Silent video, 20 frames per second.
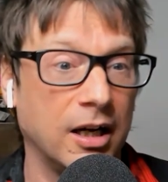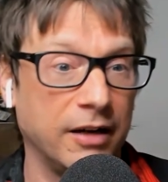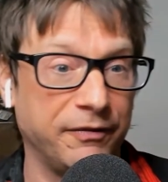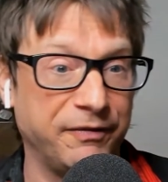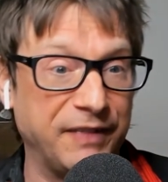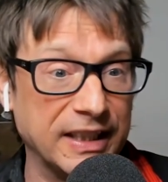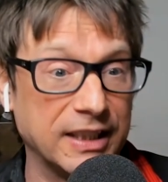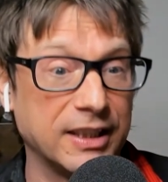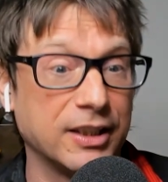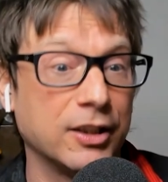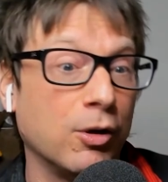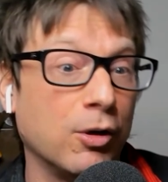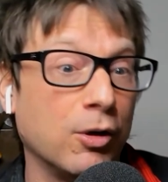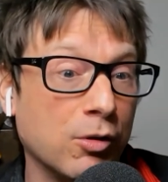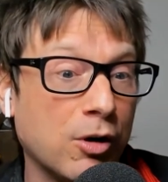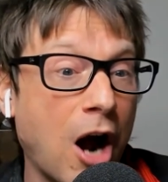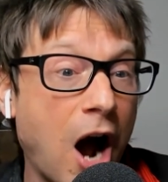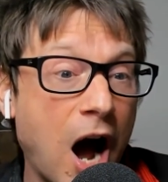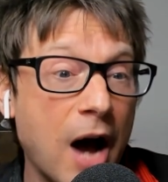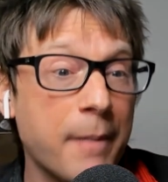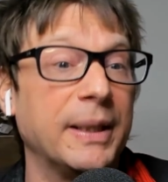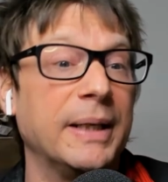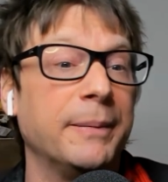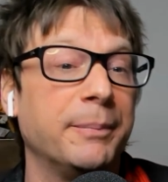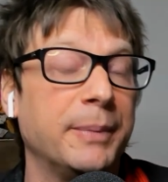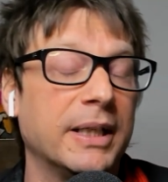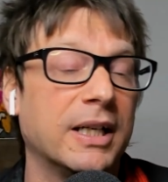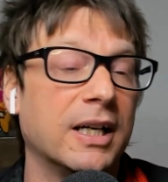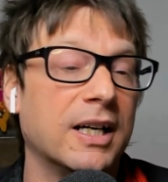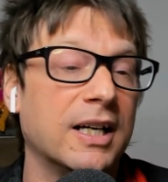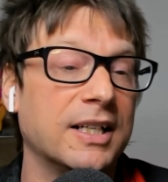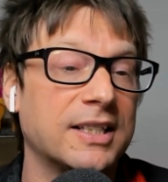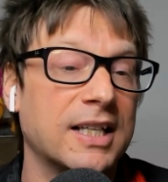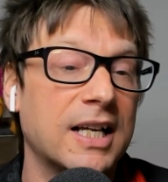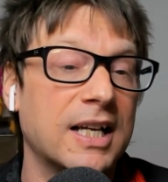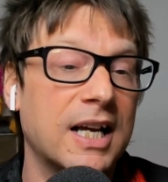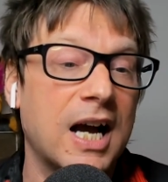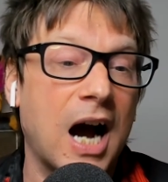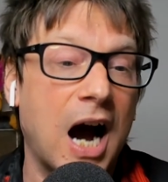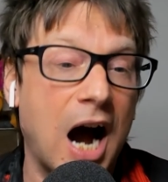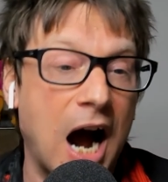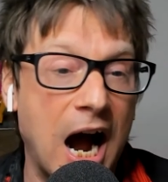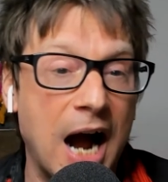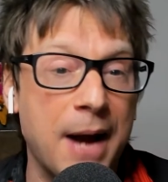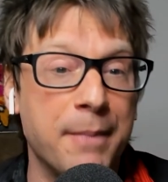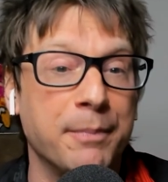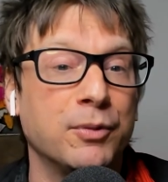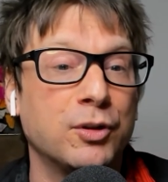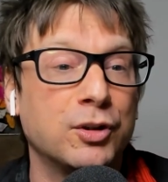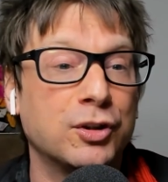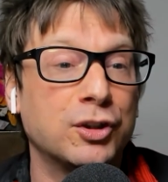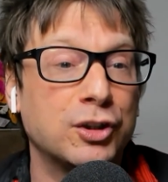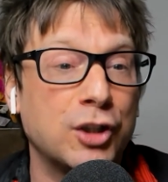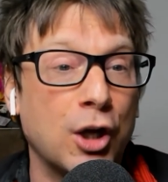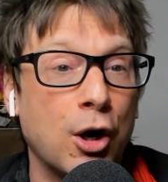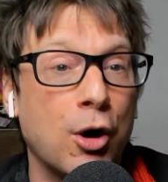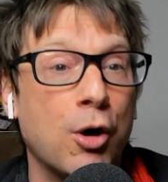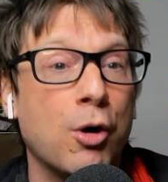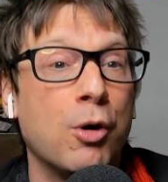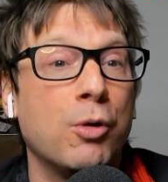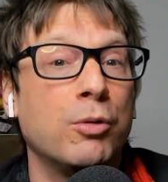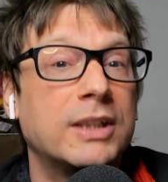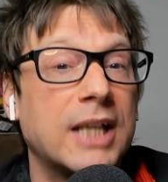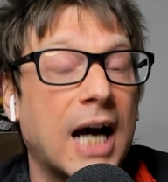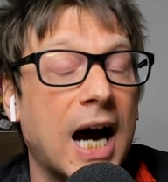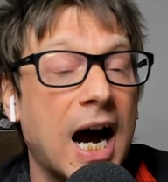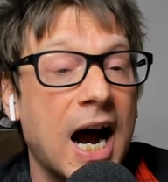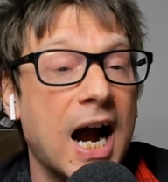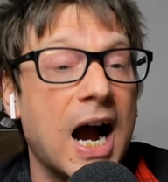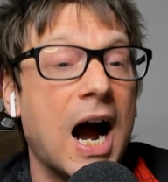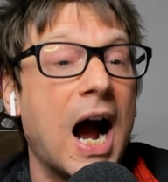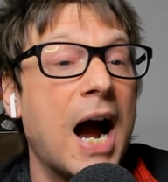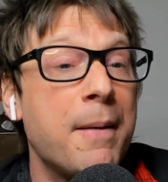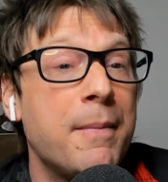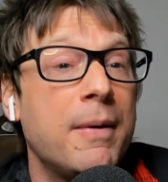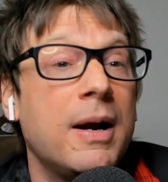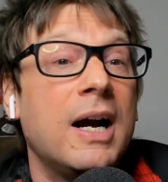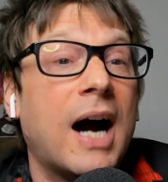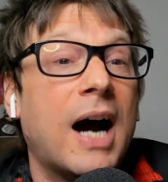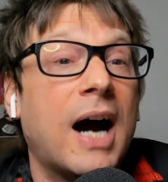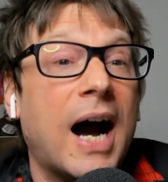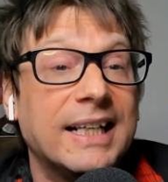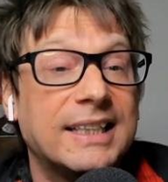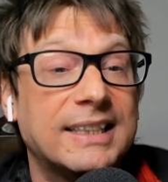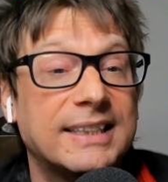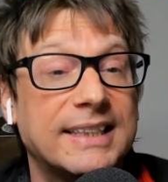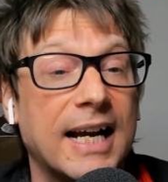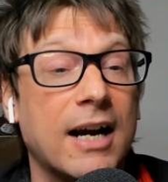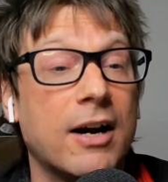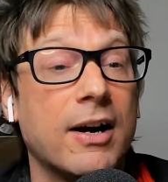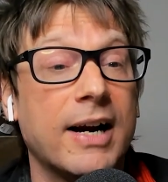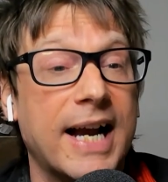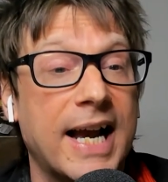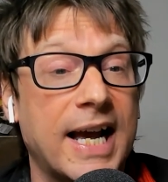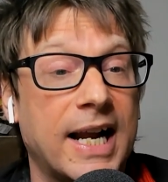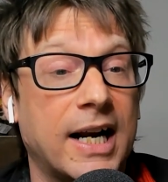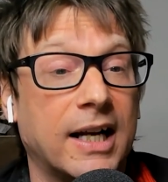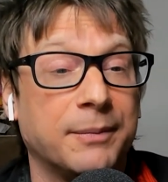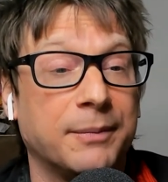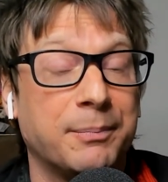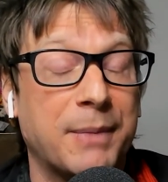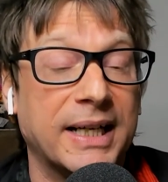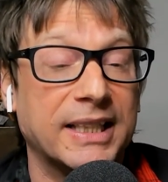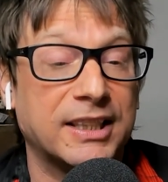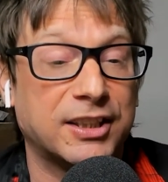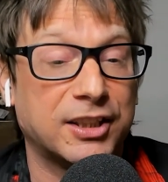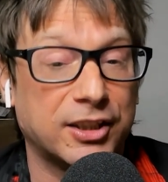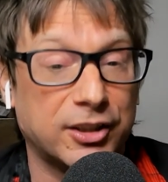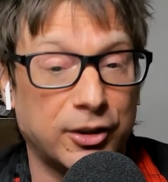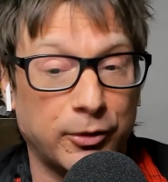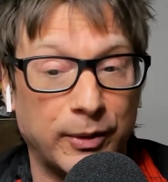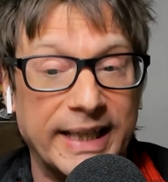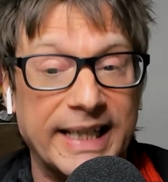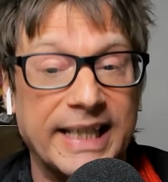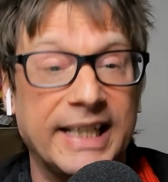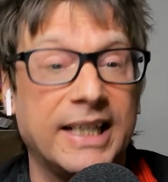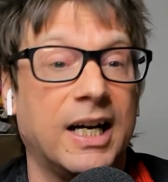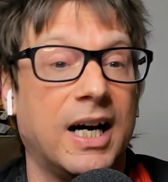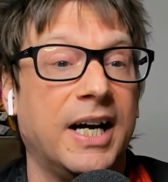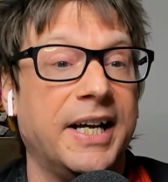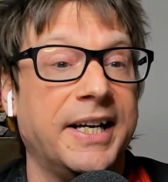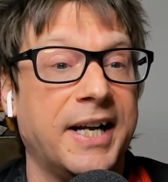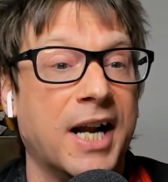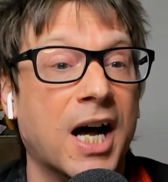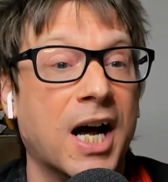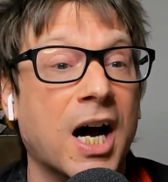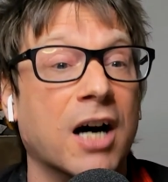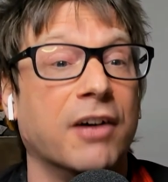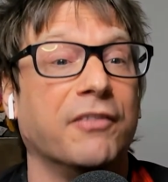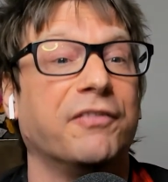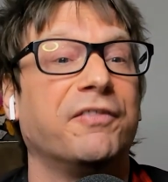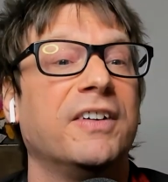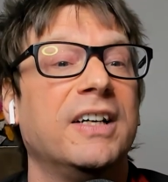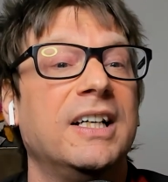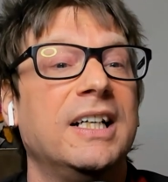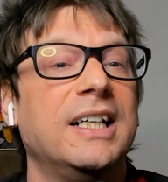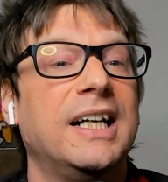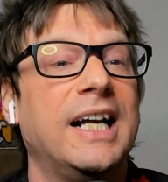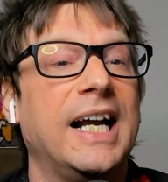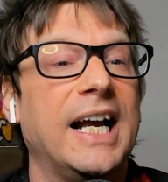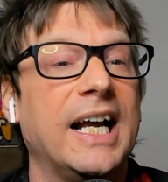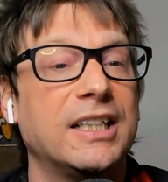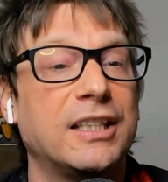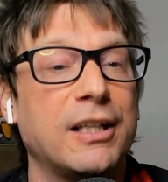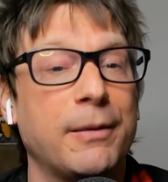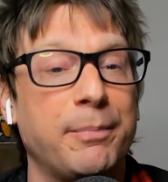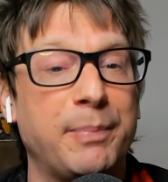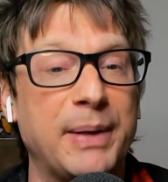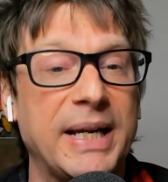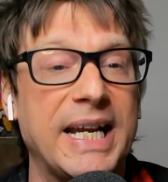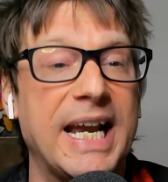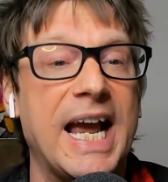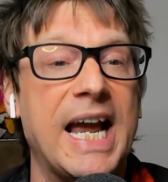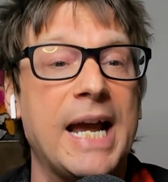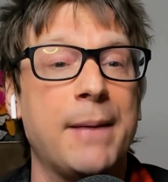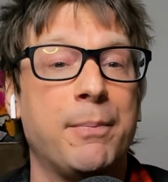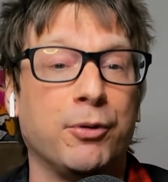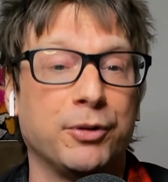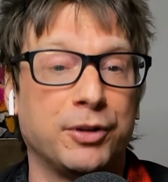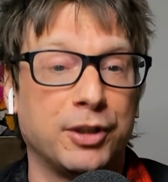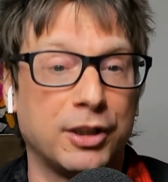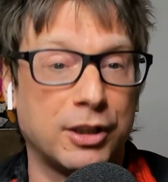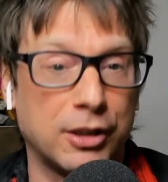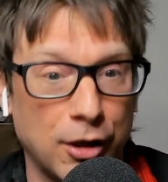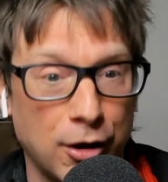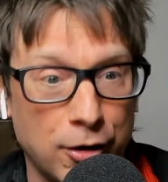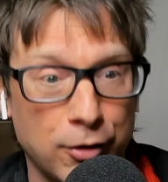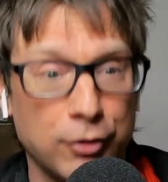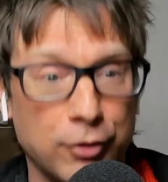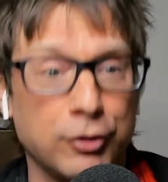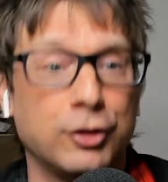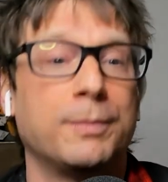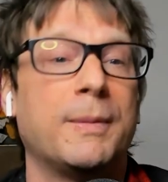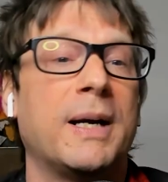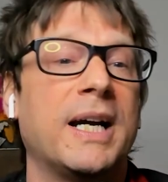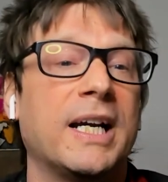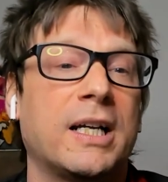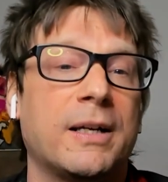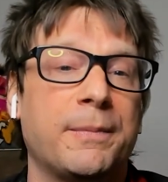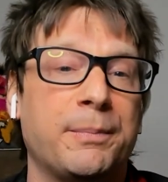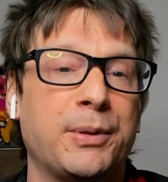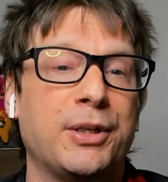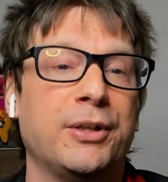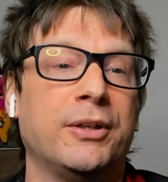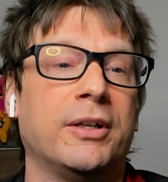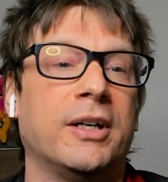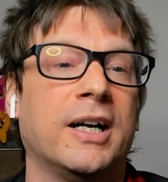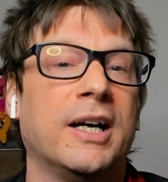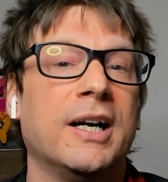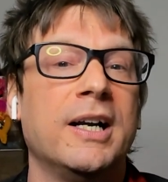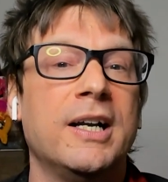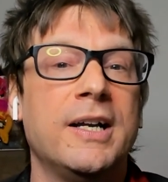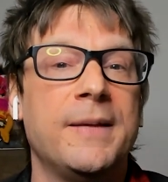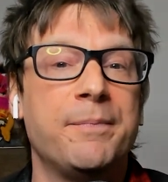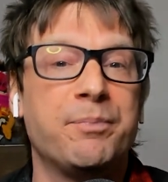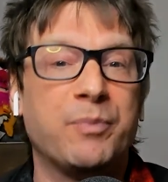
a physical copy because I'm so tired. I'm, I stare at my screen enough. And to be able to close my computer